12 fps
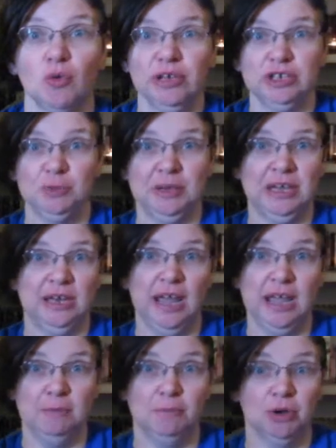going to be an
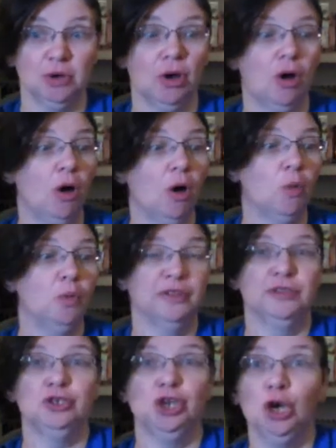8-book haul
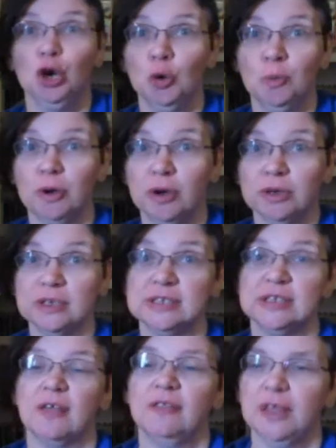with 2
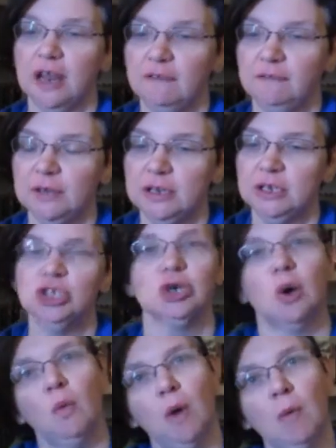books that I
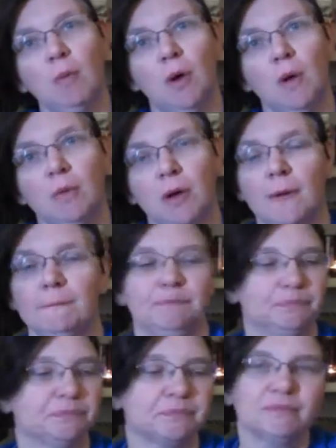finished. Womp womp womp.
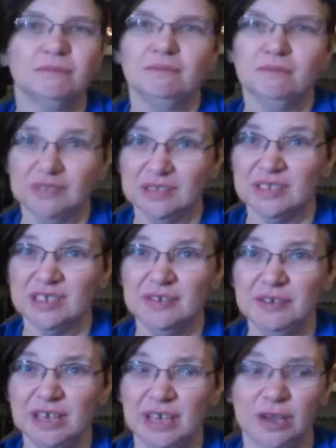
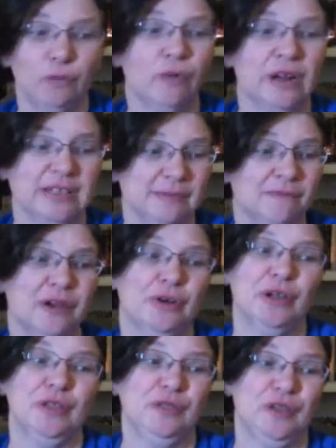Stephen King writes some
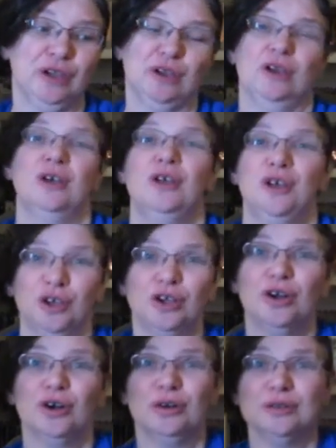very thick
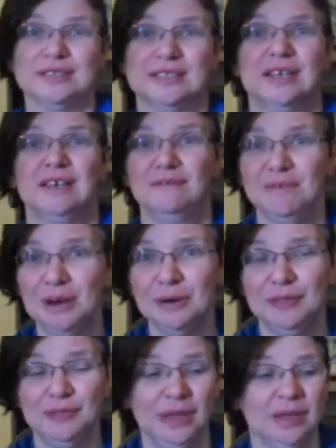girls.
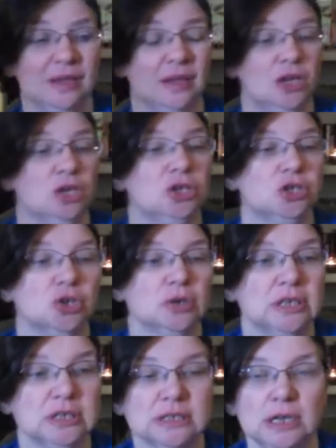Very thick. So it
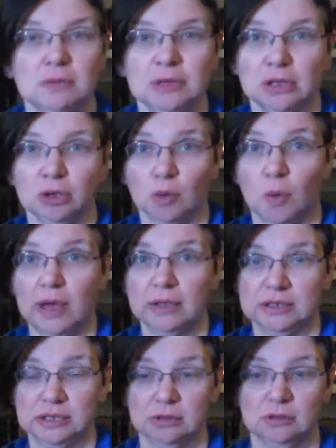does take me a little while
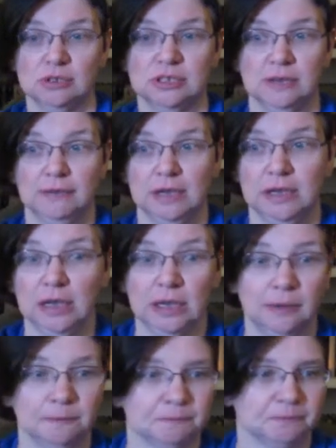to get through Stephen
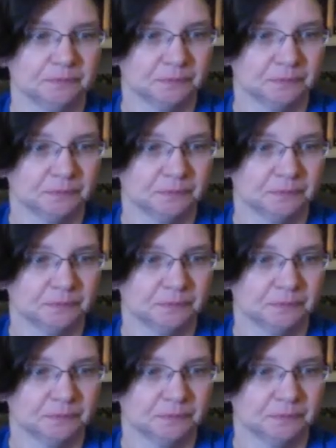King.